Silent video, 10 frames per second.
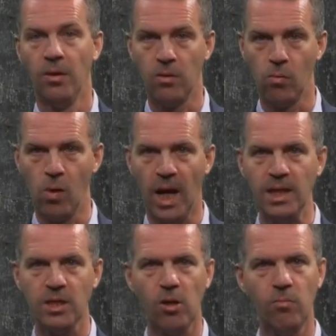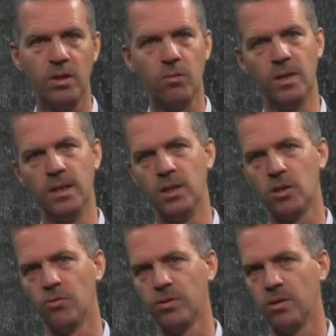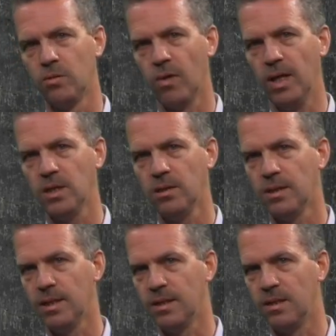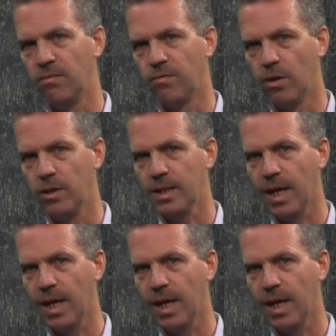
The ratio between these concentrations is defined